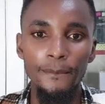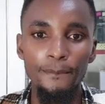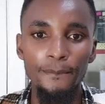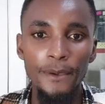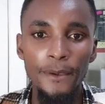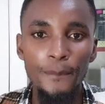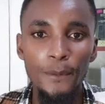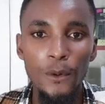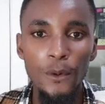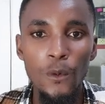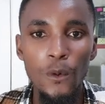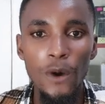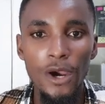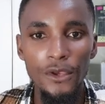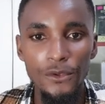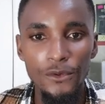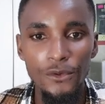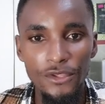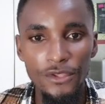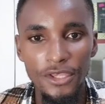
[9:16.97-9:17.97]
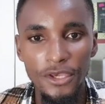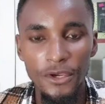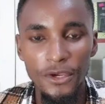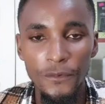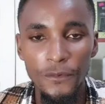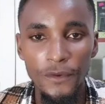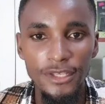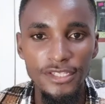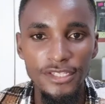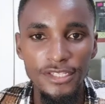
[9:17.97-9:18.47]
people who are using
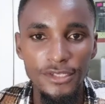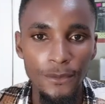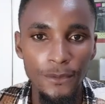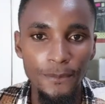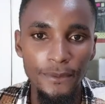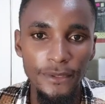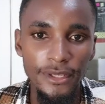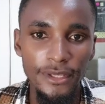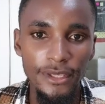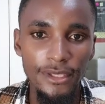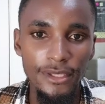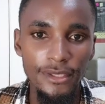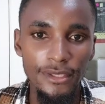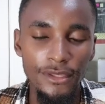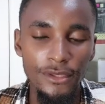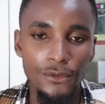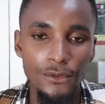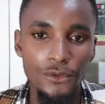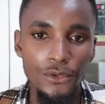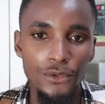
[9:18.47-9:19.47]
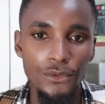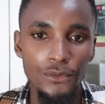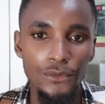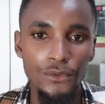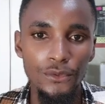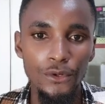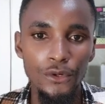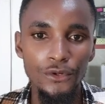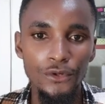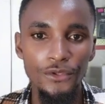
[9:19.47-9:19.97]
retinol, please, you should
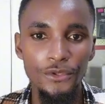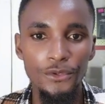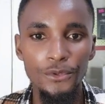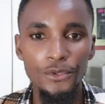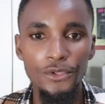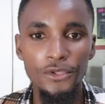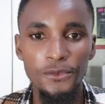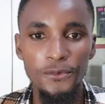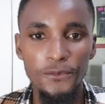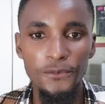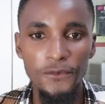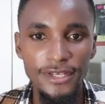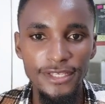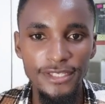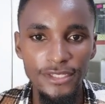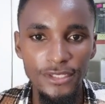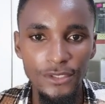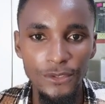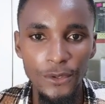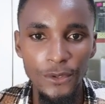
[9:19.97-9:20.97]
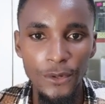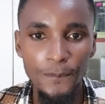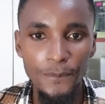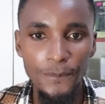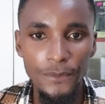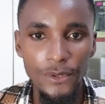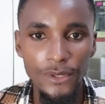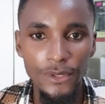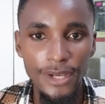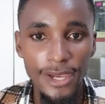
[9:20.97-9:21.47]
not use retinol
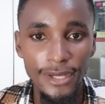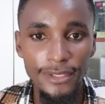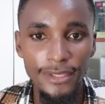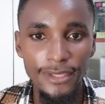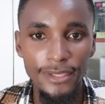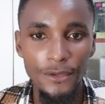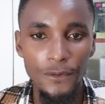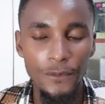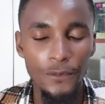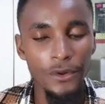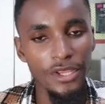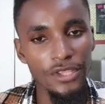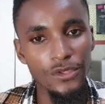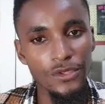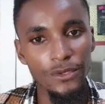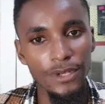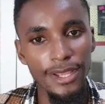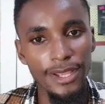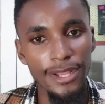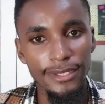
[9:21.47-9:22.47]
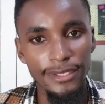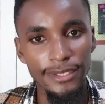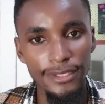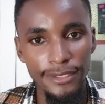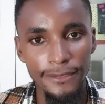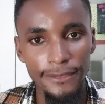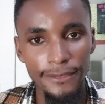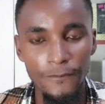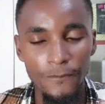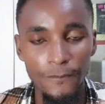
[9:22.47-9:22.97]
products
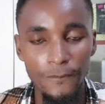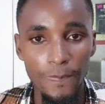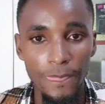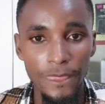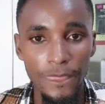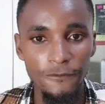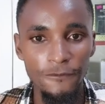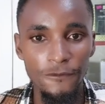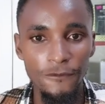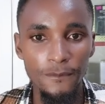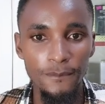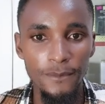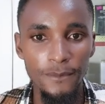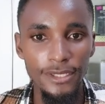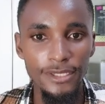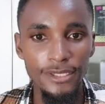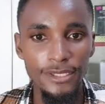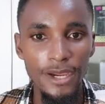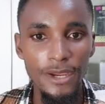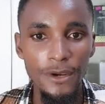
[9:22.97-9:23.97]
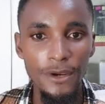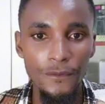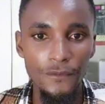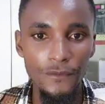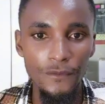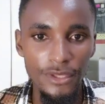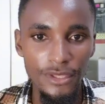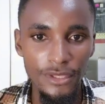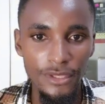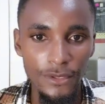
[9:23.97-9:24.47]
regularly for better
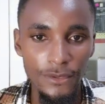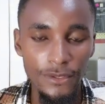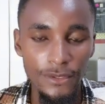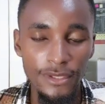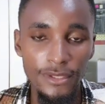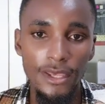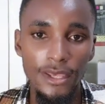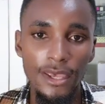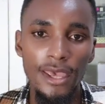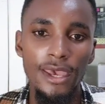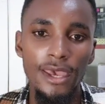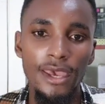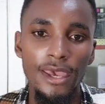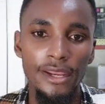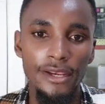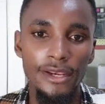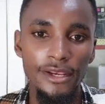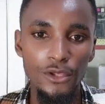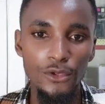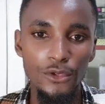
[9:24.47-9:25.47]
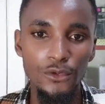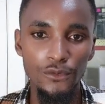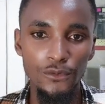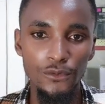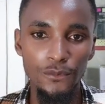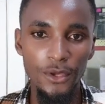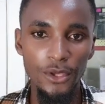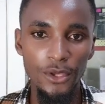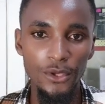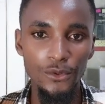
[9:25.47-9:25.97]
results, and they
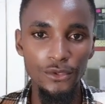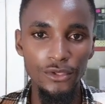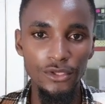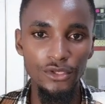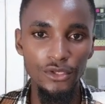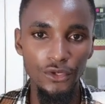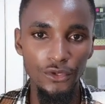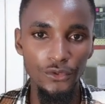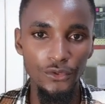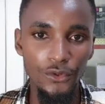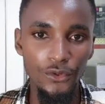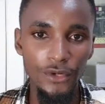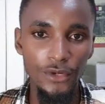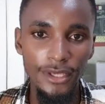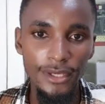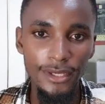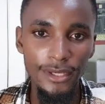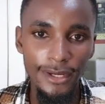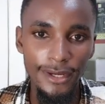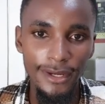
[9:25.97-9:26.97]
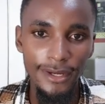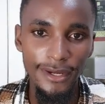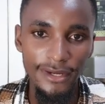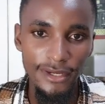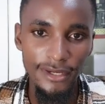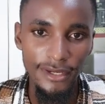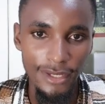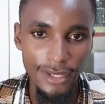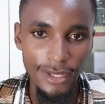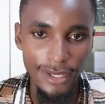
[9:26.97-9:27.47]
should be used during
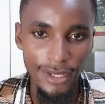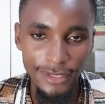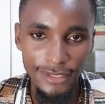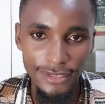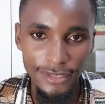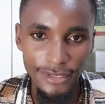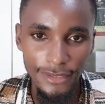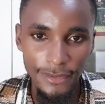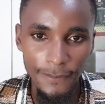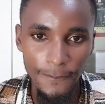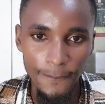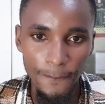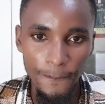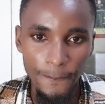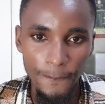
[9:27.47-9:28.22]
night.